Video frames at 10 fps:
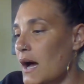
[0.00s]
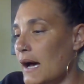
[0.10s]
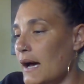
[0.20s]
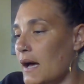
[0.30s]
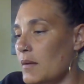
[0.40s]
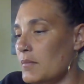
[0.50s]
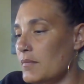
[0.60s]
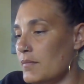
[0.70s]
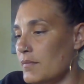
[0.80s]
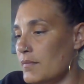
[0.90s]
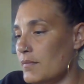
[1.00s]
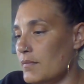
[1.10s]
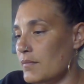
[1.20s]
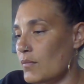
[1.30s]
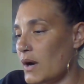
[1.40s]
um,
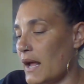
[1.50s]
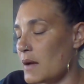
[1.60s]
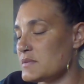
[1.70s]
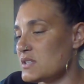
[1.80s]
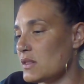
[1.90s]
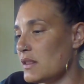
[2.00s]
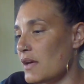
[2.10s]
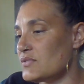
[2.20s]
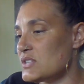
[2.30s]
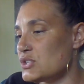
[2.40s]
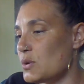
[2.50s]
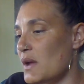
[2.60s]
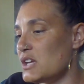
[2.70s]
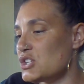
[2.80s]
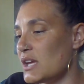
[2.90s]
when it comes to the love
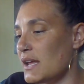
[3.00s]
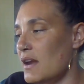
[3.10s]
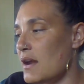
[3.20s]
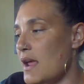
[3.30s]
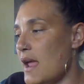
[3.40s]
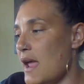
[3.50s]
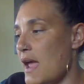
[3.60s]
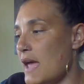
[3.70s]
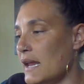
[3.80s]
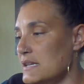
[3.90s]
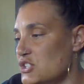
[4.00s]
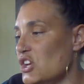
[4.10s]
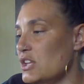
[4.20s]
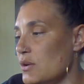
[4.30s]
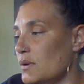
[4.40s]
situation and I
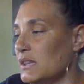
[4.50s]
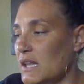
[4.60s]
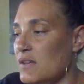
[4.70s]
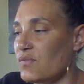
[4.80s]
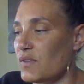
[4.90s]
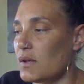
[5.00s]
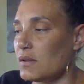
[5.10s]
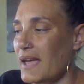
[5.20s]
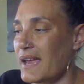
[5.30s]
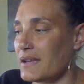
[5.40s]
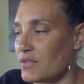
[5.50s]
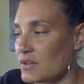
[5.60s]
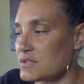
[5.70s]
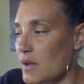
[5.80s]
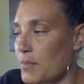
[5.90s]
genuinely feel like
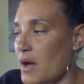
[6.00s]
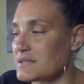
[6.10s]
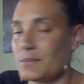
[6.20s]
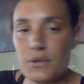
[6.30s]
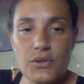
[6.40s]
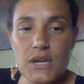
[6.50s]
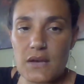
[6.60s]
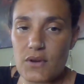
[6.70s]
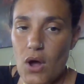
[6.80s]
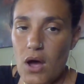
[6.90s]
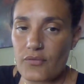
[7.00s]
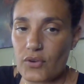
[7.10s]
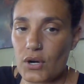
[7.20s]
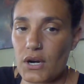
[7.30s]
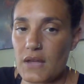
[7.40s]
there's a possibility of an offer